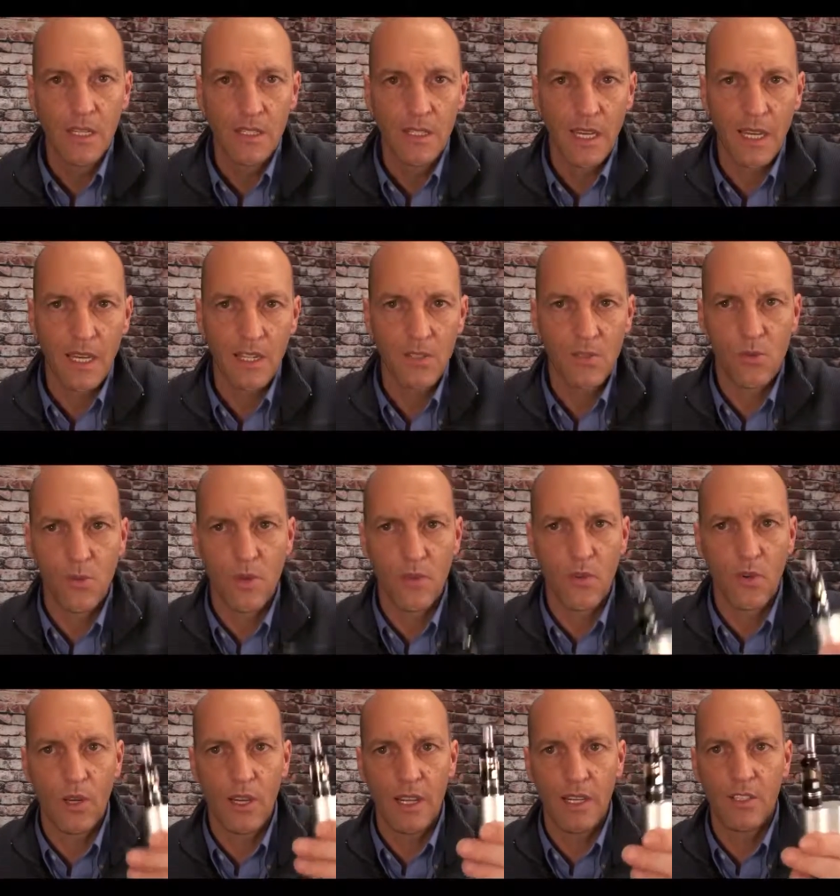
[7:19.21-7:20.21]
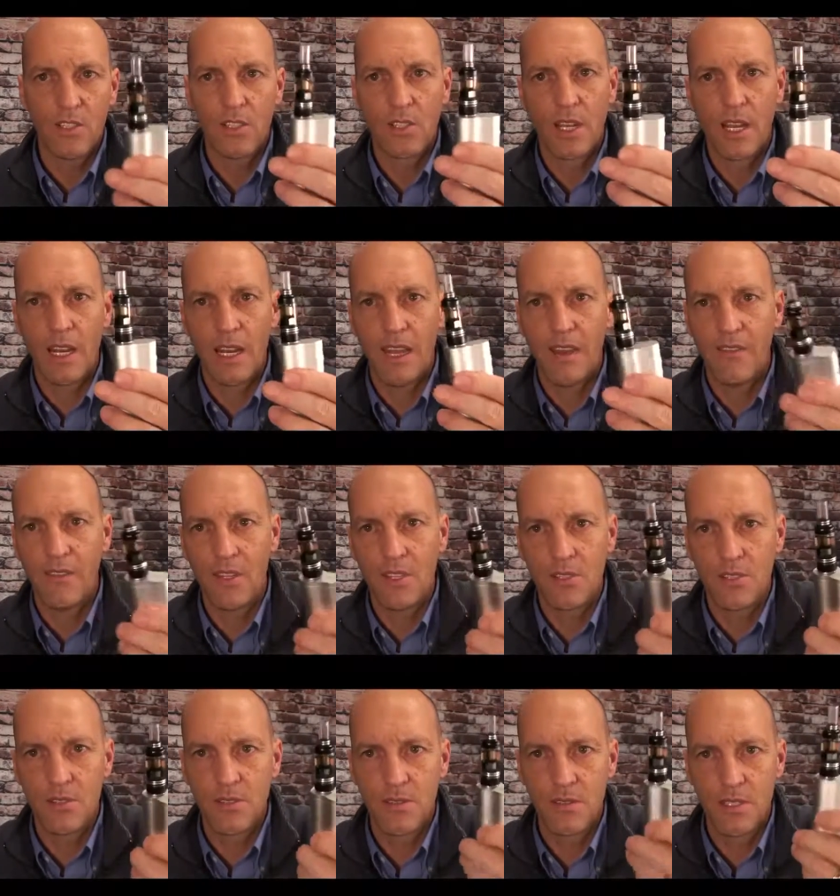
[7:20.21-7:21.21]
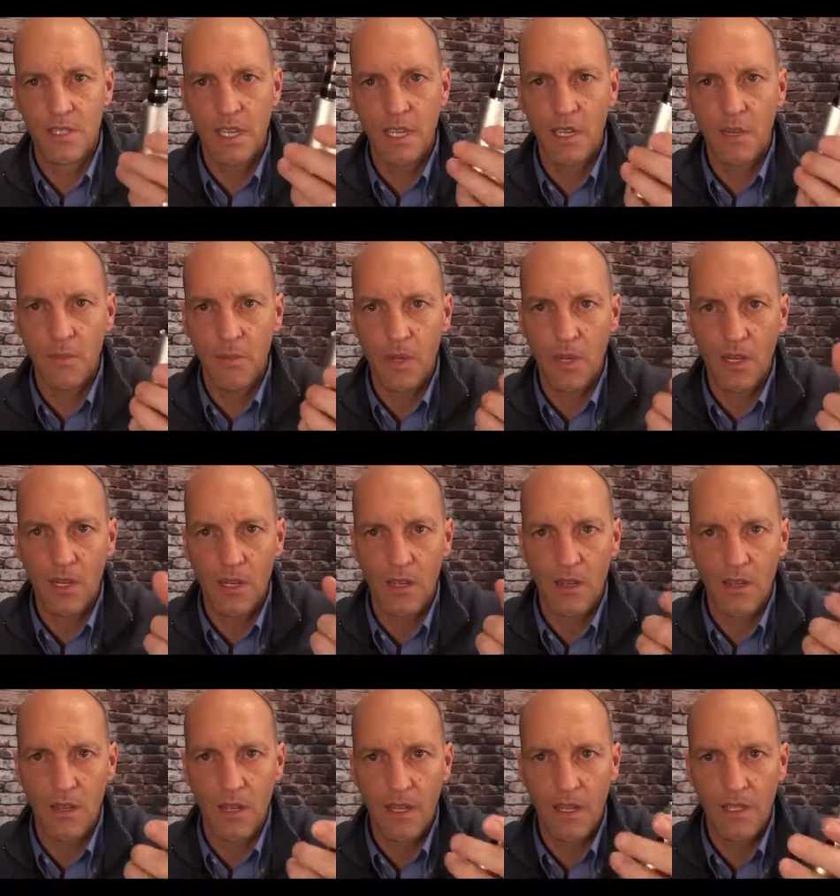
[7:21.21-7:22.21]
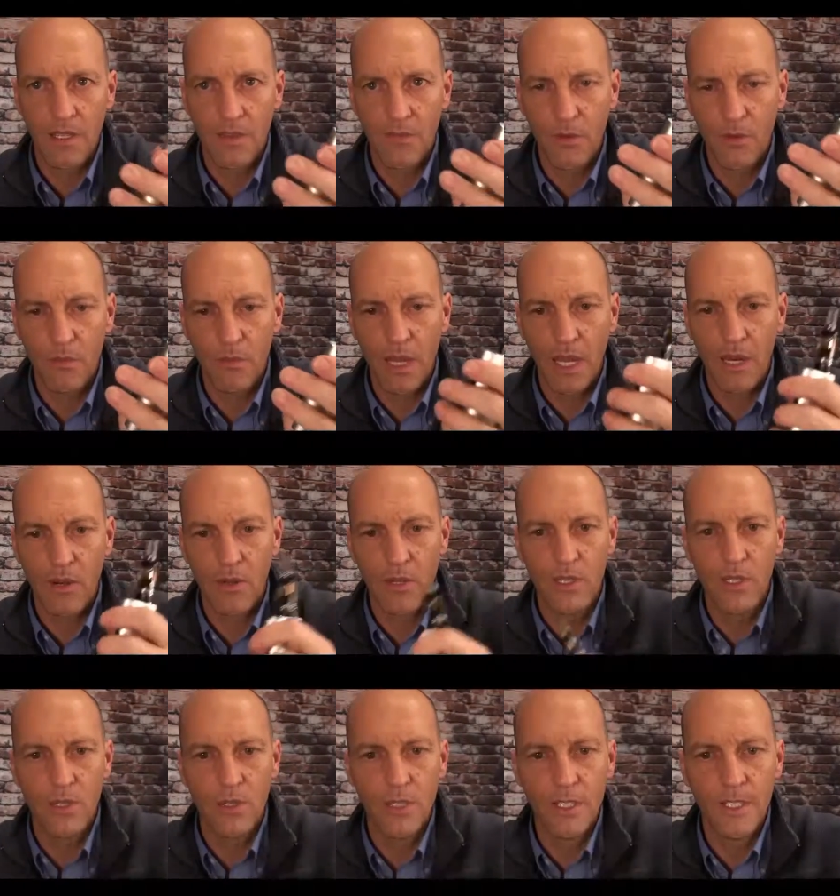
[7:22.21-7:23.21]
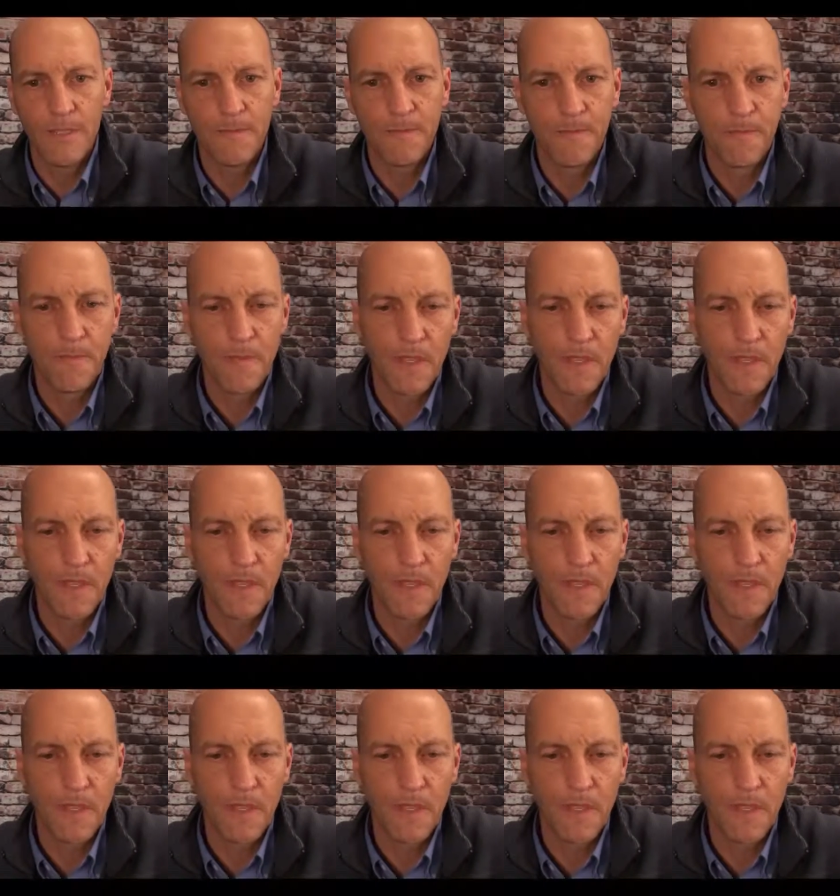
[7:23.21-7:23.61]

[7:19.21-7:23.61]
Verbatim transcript: dies or whatever, and I just kind of have this set up on a, on a different battery unit,